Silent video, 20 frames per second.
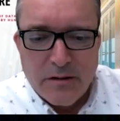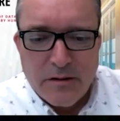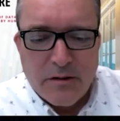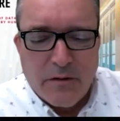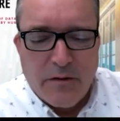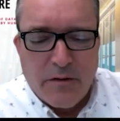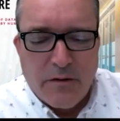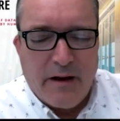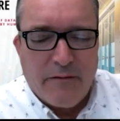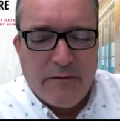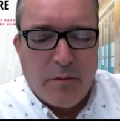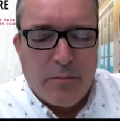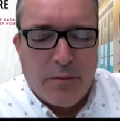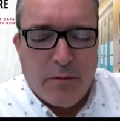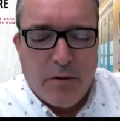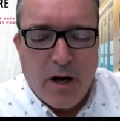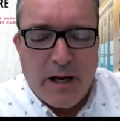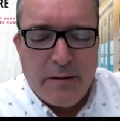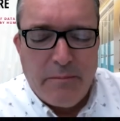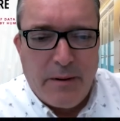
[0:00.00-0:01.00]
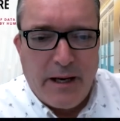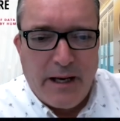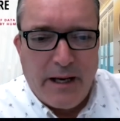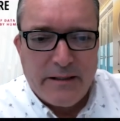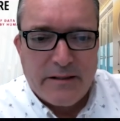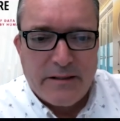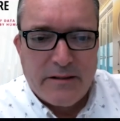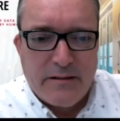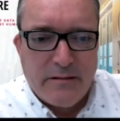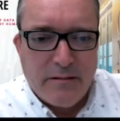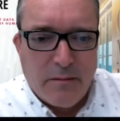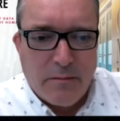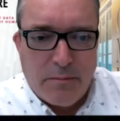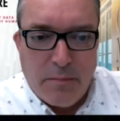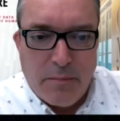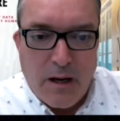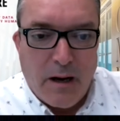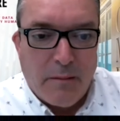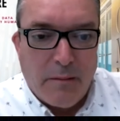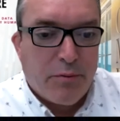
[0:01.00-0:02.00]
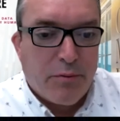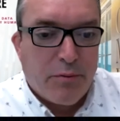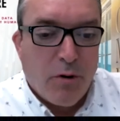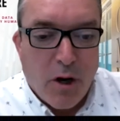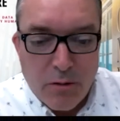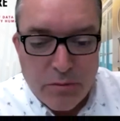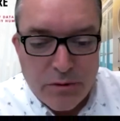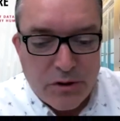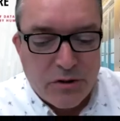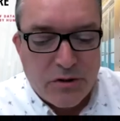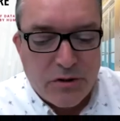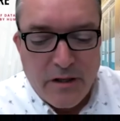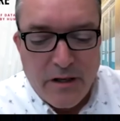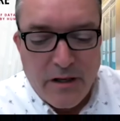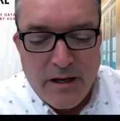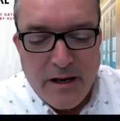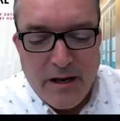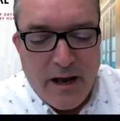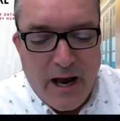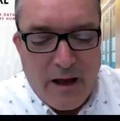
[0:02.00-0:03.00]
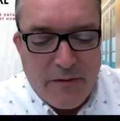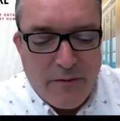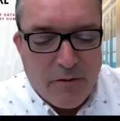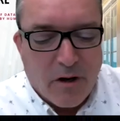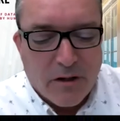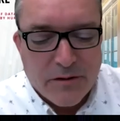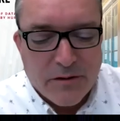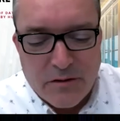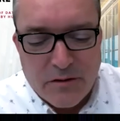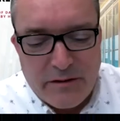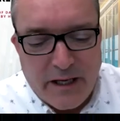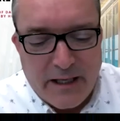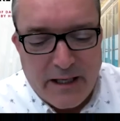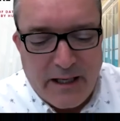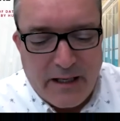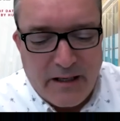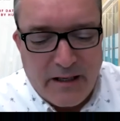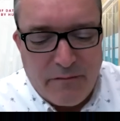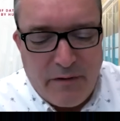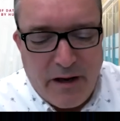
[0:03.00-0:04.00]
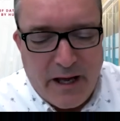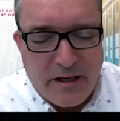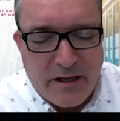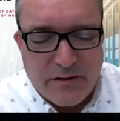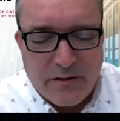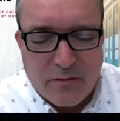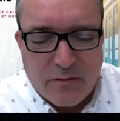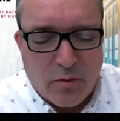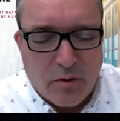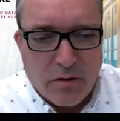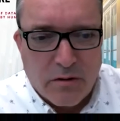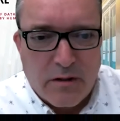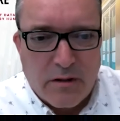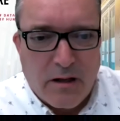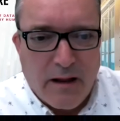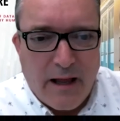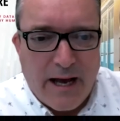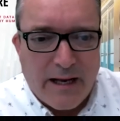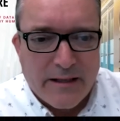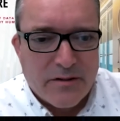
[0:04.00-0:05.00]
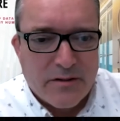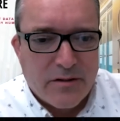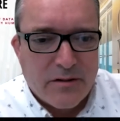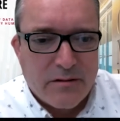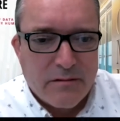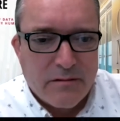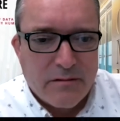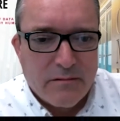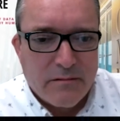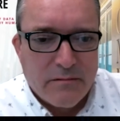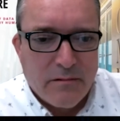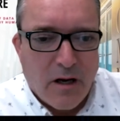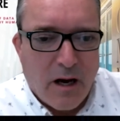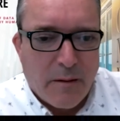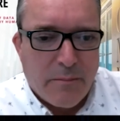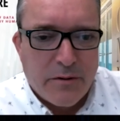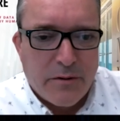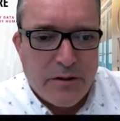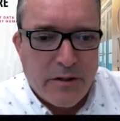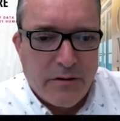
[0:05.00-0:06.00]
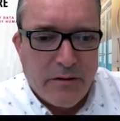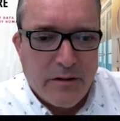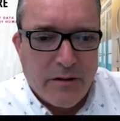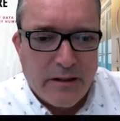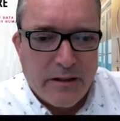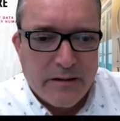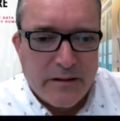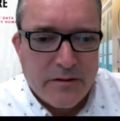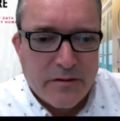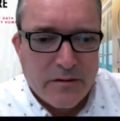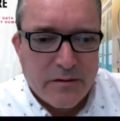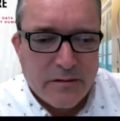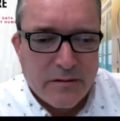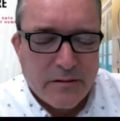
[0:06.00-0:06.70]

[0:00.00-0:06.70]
So they have a broad-based approach, and they're also taking advantage of world-class opportunities.